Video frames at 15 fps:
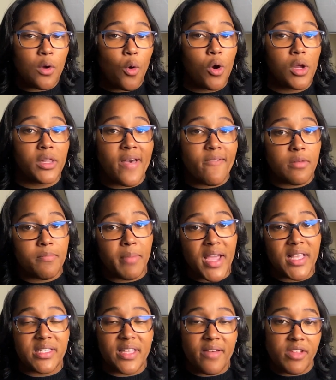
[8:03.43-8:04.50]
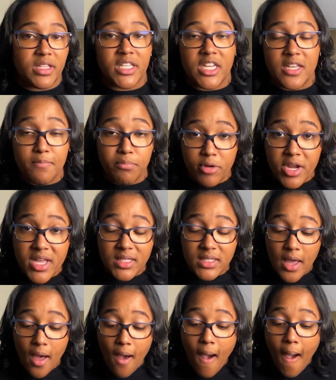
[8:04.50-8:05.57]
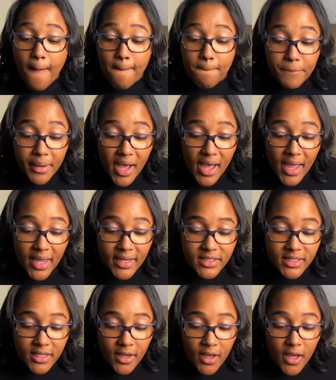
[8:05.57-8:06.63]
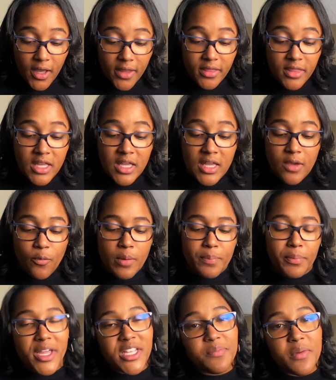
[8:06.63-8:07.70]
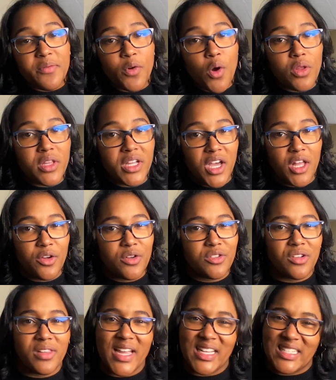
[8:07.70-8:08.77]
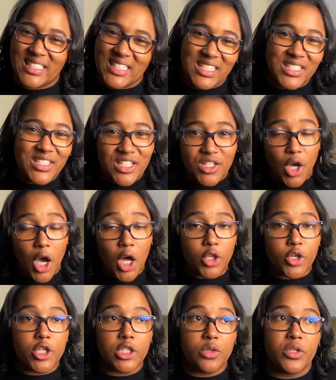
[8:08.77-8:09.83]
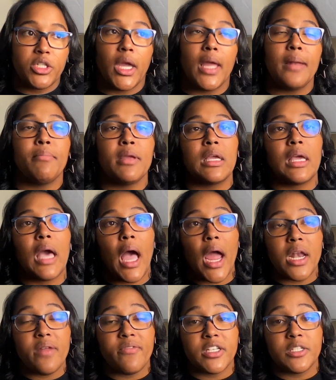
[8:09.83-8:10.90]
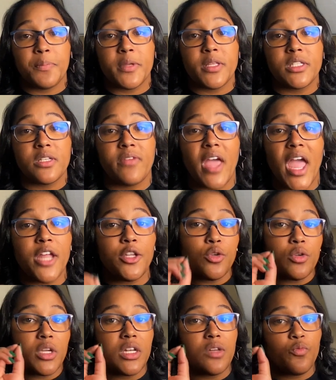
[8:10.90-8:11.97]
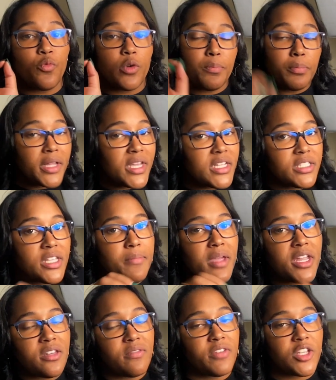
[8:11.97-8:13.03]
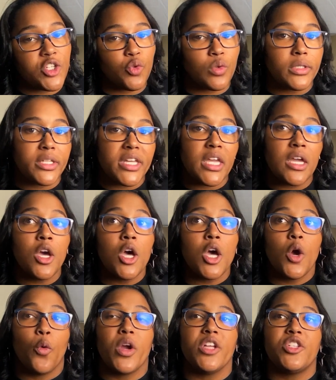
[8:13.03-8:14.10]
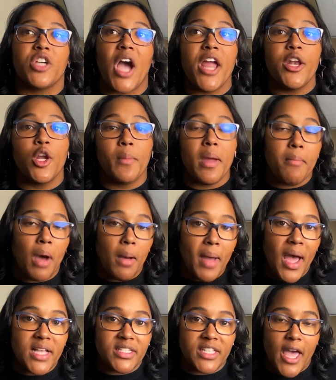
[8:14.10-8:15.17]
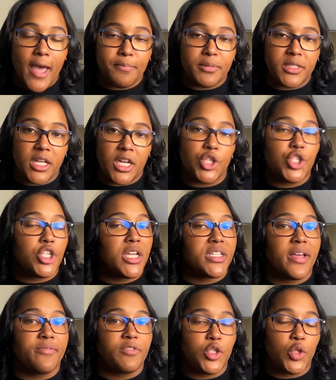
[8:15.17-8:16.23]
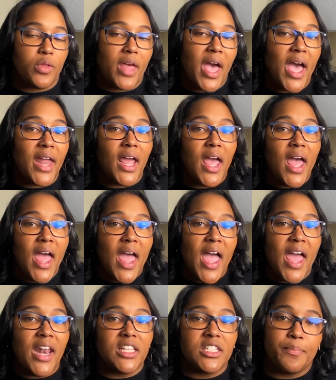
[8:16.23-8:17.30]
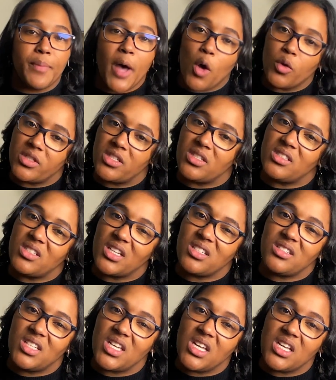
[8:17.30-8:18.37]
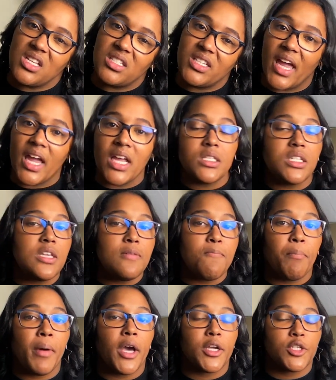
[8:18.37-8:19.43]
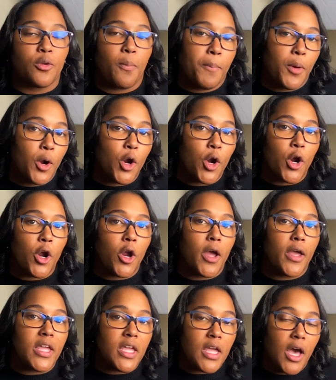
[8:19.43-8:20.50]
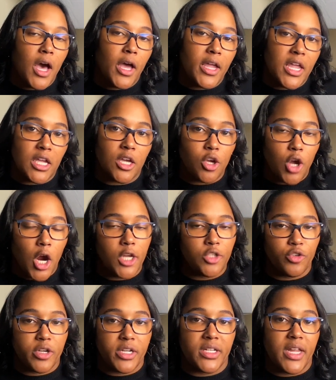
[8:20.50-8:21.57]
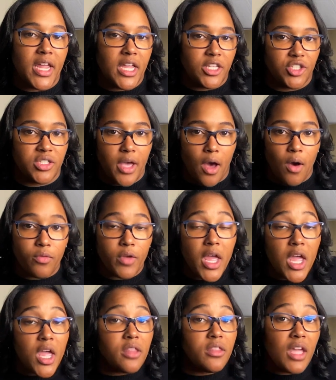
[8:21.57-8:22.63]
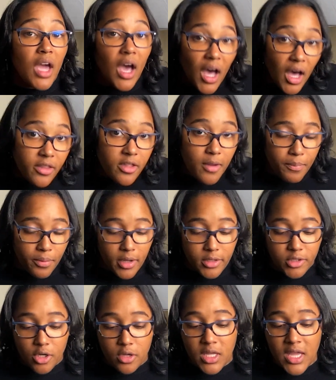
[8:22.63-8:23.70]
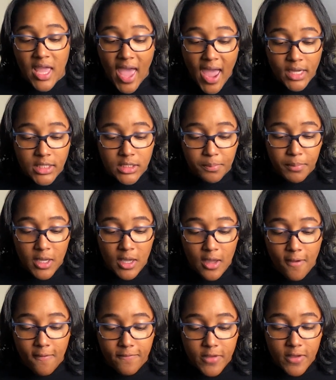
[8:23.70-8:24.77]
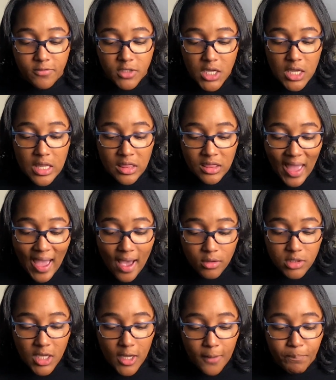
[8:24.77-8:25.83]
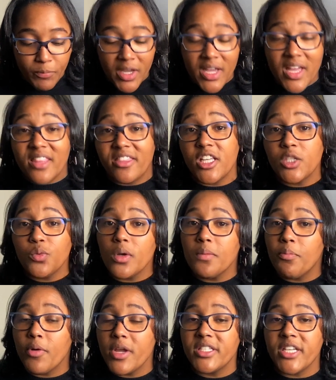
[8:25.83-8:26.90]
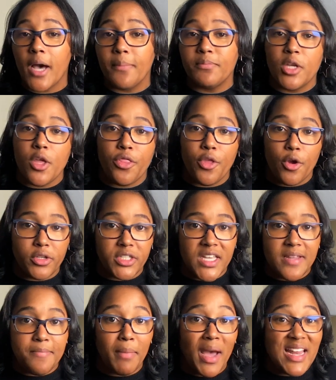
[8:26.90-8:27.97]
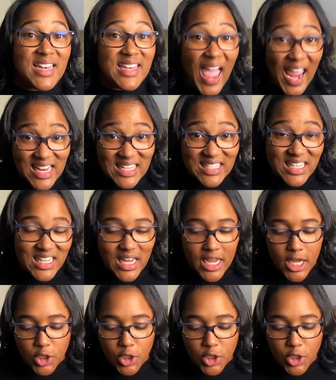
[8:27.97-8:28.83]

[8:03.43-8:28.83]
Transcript: or 11x17 prints, but the replacement for all the colors are like $60, which can be kind of expensive, and you can replace them individually, which I know my mom has an Epson and she does have to do that, and it's about 16 to 18 bucks per ink cartridge itself. The other printer, the XP15000, this one prints up to 13x19 inch